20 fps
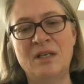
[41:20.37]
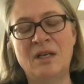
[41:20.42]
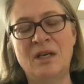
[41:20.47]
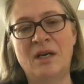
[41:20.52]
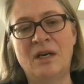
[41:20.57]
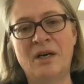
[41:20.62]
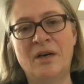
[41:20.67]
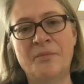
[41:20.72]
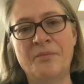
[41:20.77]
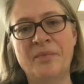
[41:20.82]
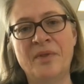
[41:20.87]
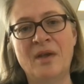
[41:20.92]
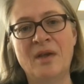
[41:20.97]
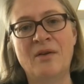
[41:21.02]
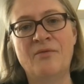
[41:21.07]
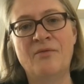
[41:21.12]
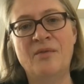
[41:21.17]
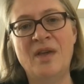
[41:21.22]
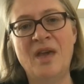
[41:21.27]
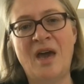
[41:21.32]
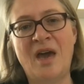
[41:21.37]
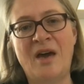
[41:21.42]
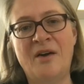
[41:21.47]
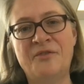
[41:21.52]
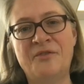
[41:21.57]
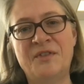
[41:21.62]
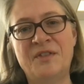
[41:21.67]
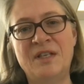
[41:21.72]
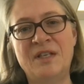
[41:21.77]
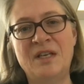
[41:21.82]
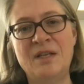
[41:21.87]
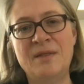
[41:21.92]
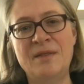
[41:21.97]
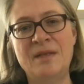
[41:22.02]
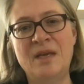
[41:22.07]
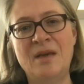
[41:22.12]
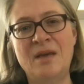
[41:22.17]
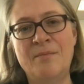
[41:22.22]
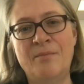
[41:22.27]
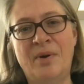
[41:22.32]

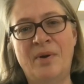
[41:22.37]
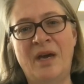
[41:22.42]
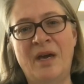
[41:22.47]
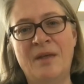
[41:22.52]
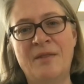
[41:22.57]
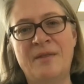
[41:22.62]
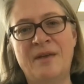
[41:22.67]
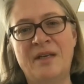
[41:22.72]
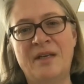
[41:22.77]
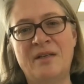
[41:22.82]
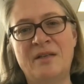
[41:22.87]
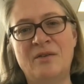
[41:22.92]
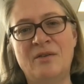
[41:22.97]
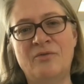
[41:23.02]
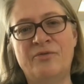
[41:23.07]
the impact that